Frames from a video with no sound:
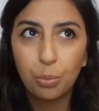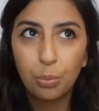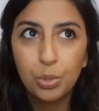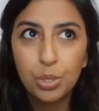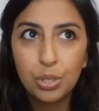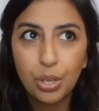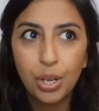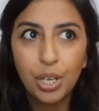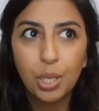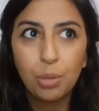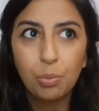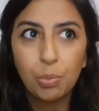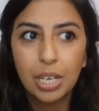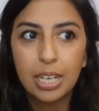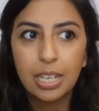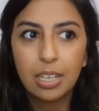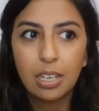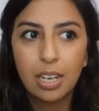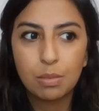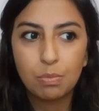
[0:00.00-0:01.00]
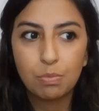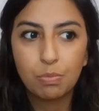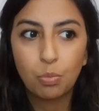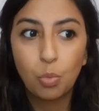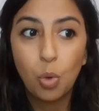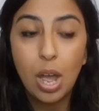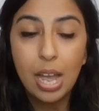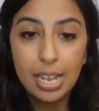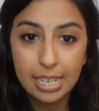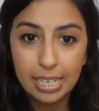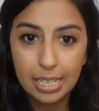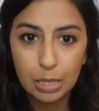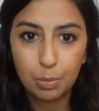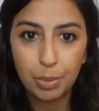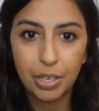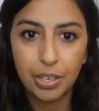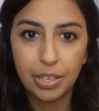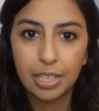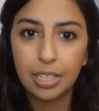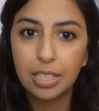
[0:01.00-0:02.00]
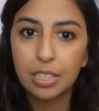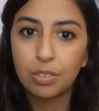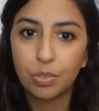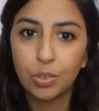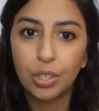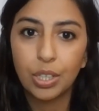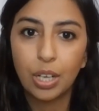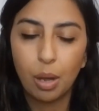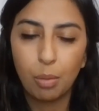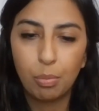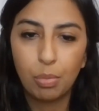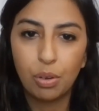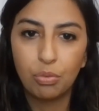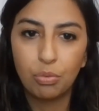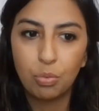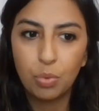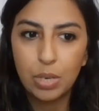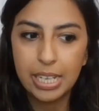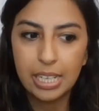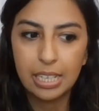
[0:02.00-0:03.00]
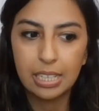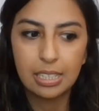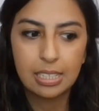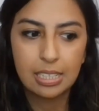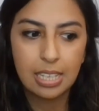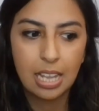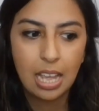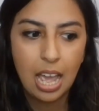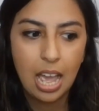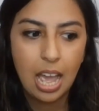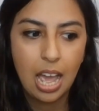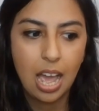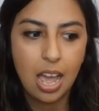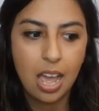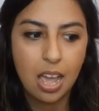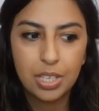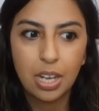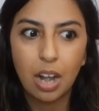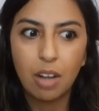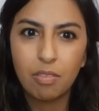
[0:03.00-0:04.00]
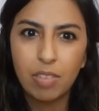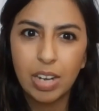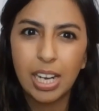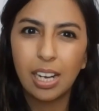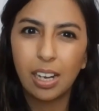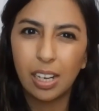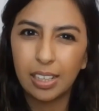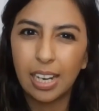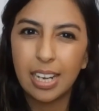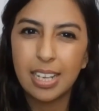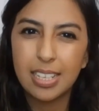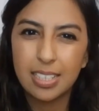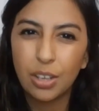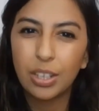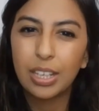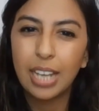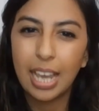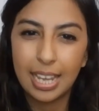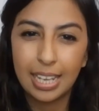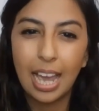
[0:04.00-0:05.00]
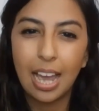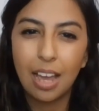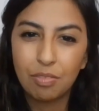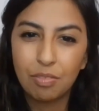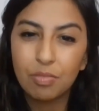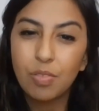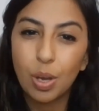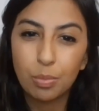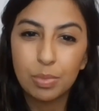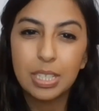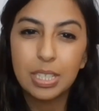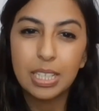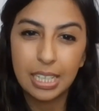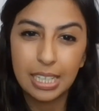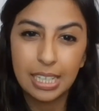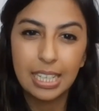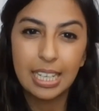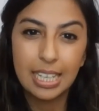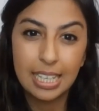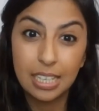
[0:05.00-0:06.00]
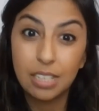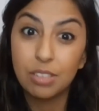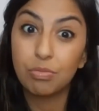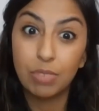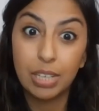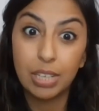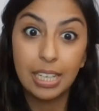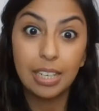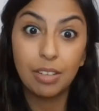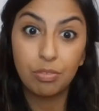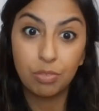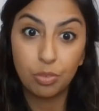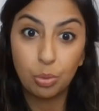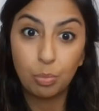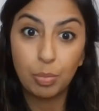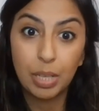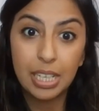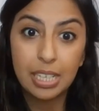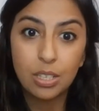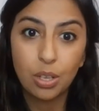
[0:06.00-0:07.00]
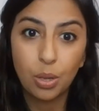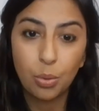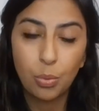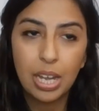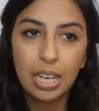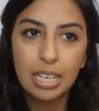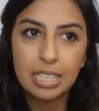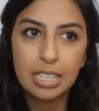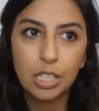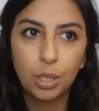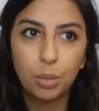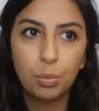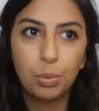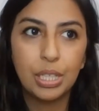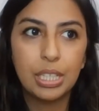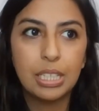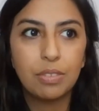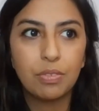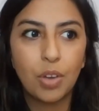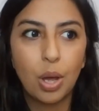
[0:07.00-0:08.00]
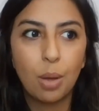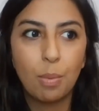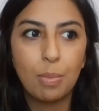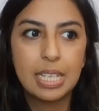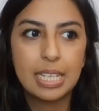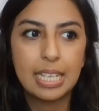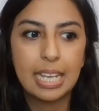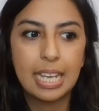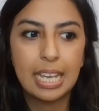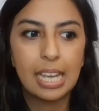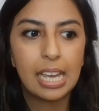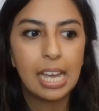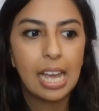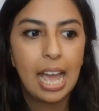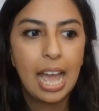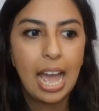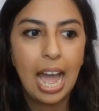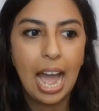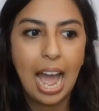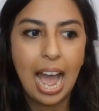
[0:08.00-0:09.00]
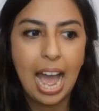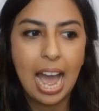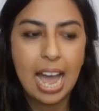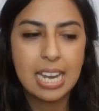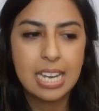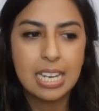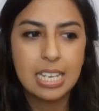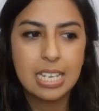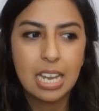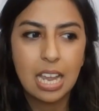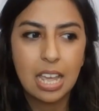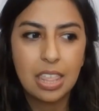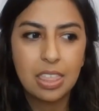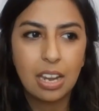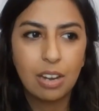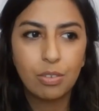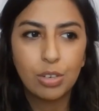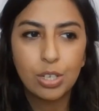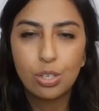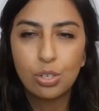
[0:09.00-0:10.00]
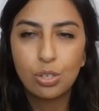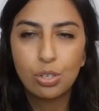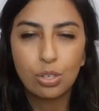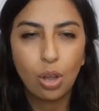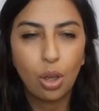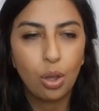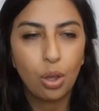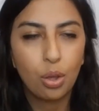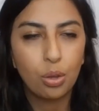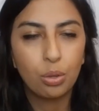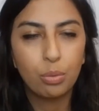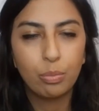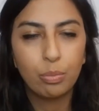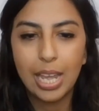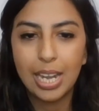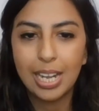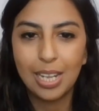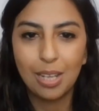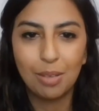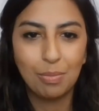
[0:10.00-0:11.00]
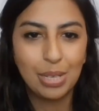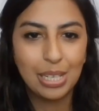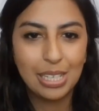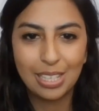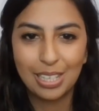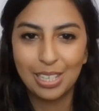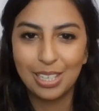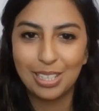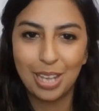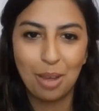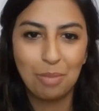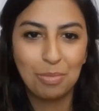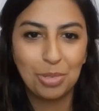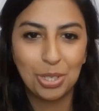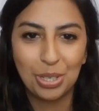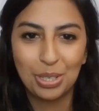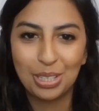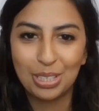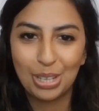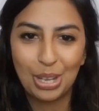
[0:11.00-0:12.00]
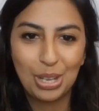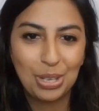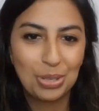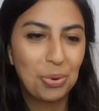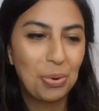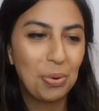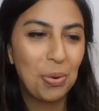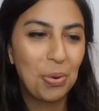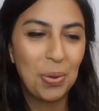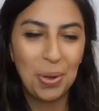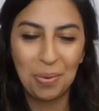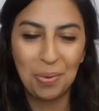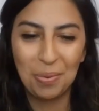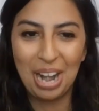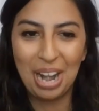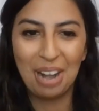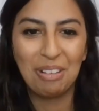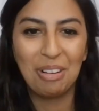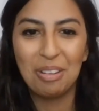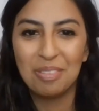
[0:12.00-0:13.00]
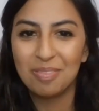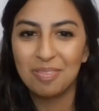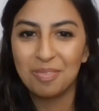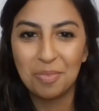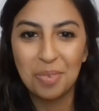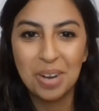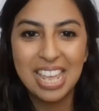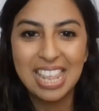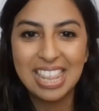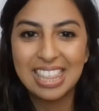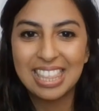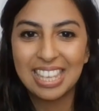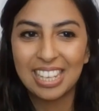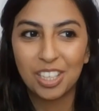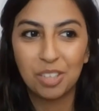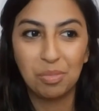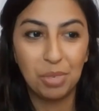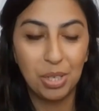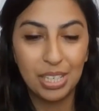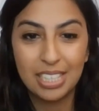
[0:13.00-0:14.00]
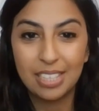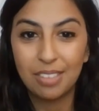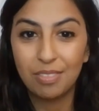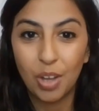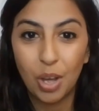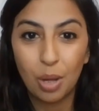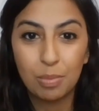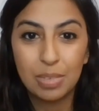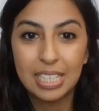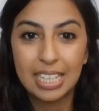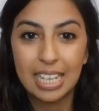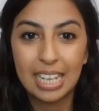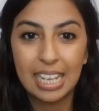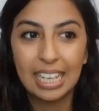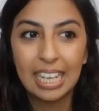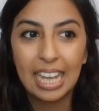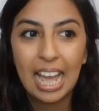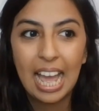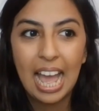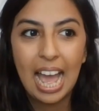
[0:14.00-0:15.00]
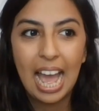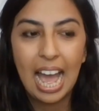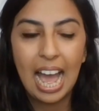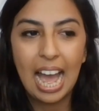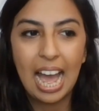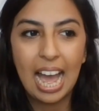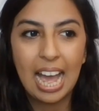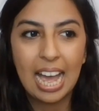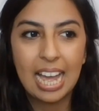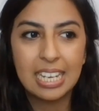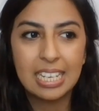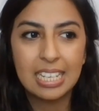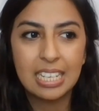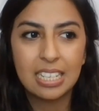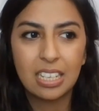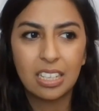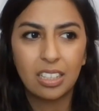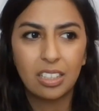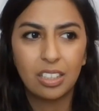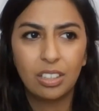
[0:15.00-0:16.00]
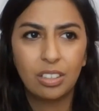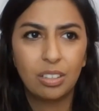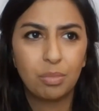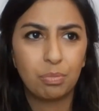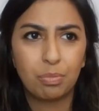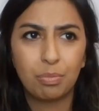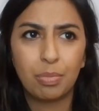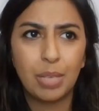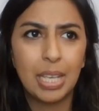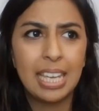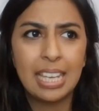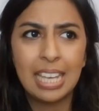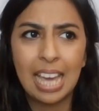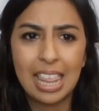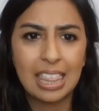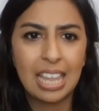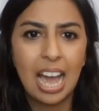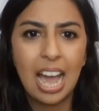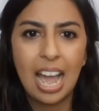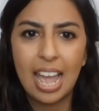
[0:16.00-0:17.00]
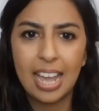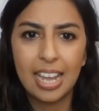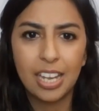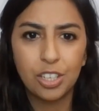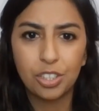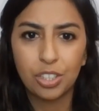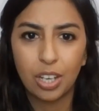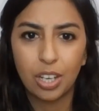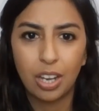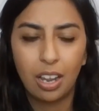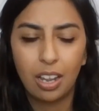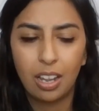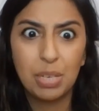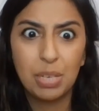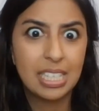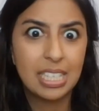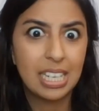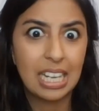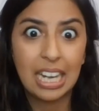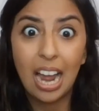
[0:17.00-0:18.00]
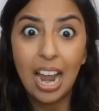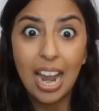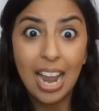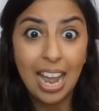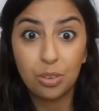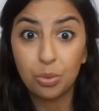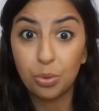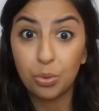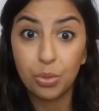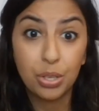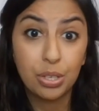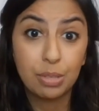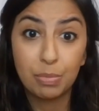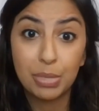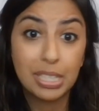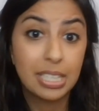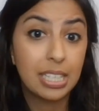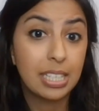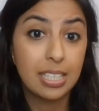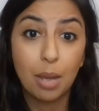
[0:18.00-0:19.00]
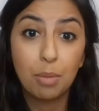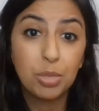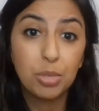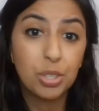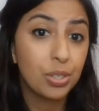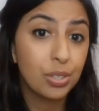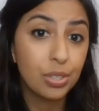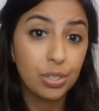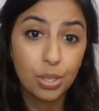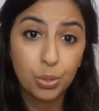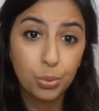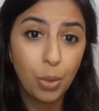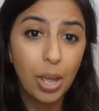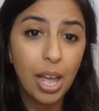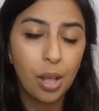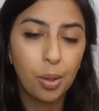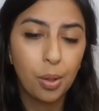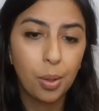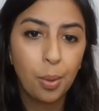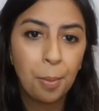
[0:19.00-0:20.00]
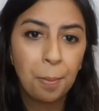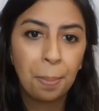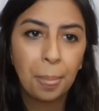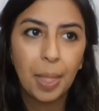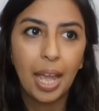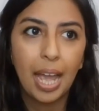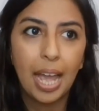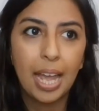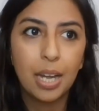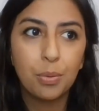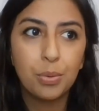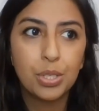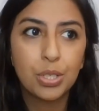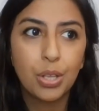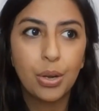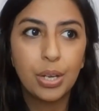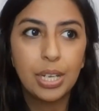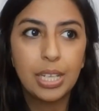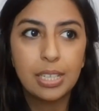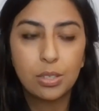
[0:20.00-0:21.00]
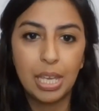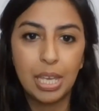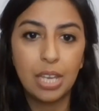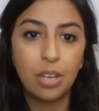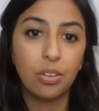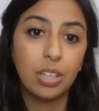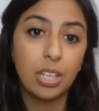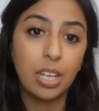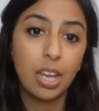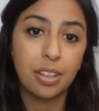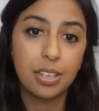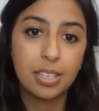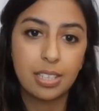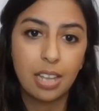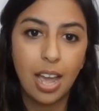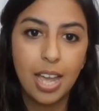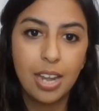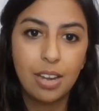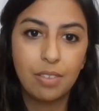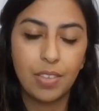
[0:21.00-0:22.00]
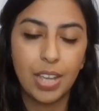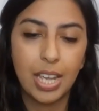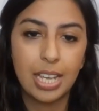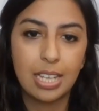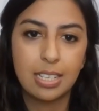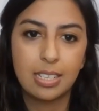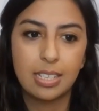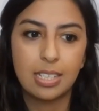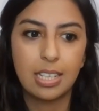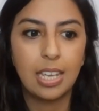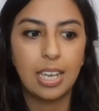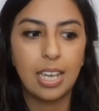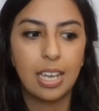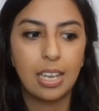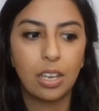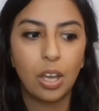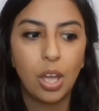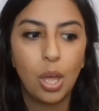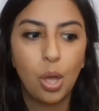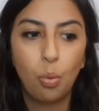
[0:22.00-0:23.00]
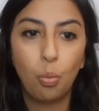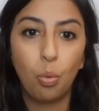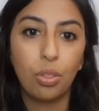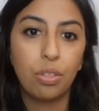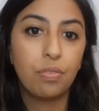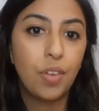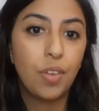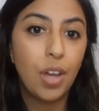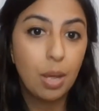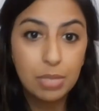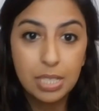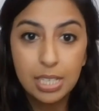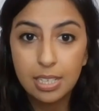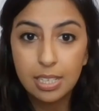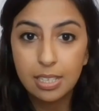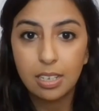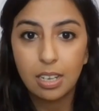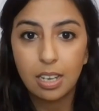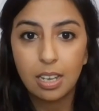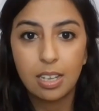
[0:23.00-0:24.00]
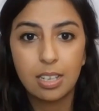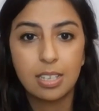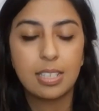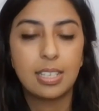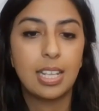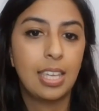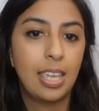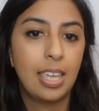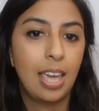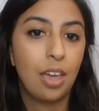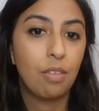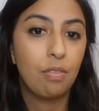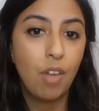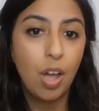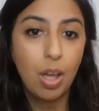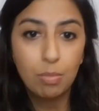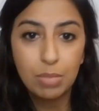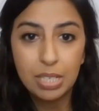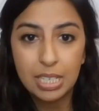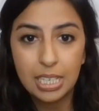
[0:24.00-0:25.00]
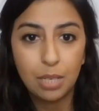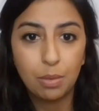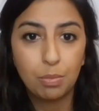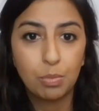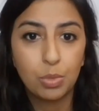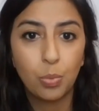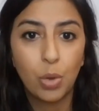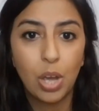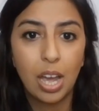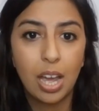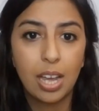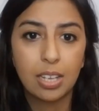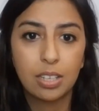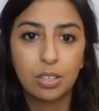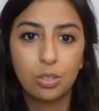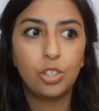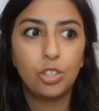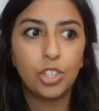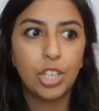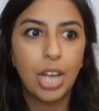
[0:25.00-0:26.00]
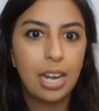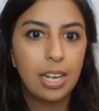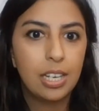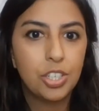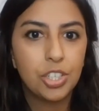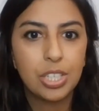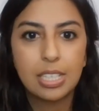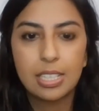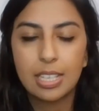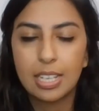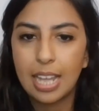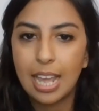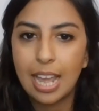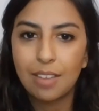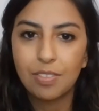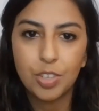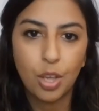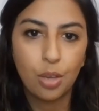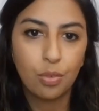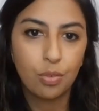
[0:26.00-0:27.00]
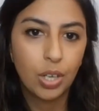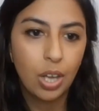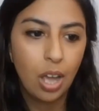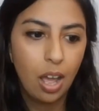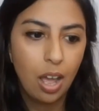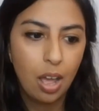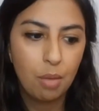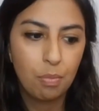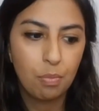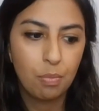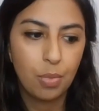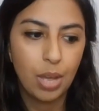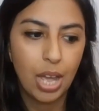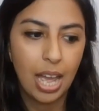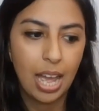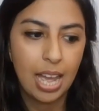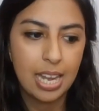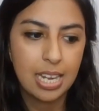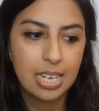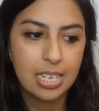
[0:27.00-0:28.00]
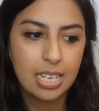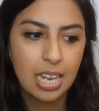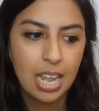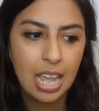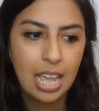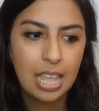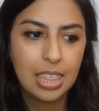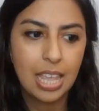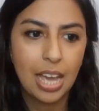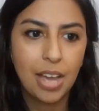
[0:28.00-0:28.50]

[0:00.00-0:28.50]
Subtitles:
But it was only when I did work experience for a couple of weeks did I realise, okay, yeah, pharmacy is really for me. So I worked in a community pharmacy and there are so many misconceptions, as we're all aware of, with community pharmacy. And being at that age, admittedly, I had all those misconceptions as well. And it was only being on the other side of it, seeing what the pharmacists are, seeing how the pharmacy teams work, the challenges that they have to overcome, and